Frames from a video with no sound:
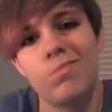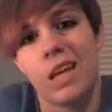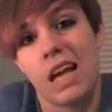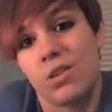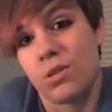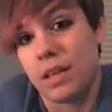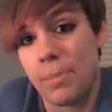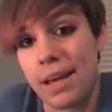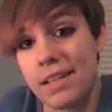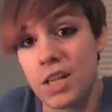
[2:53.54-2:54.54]
I don't really
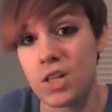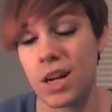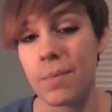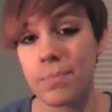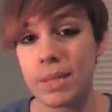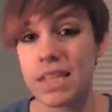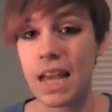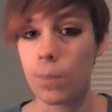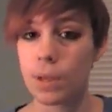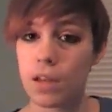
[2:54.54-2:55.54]
pay attention, I'm busy
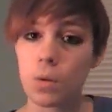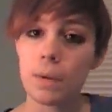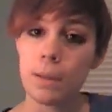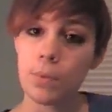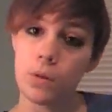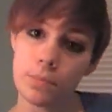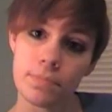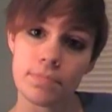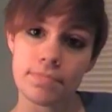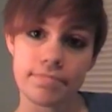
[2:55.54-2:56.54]
helping other people.
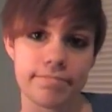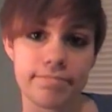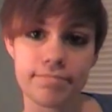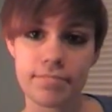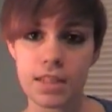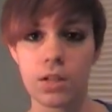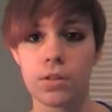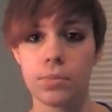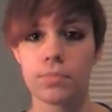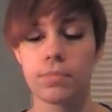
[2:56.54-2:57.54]

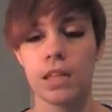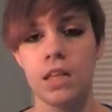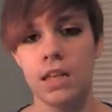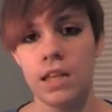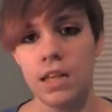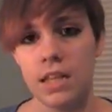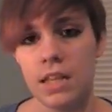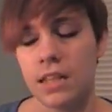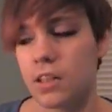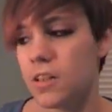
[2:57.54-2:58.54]
So,
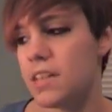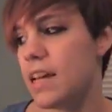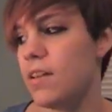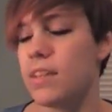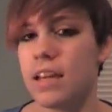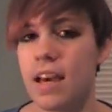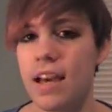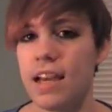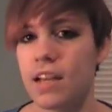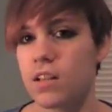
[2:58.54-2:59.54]
turns out the
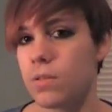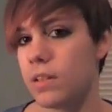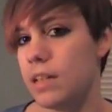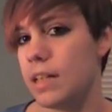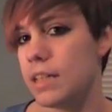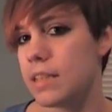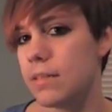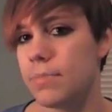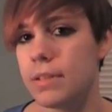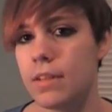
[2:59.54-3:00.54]
guy actually
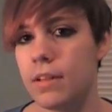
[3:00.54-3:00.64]
slips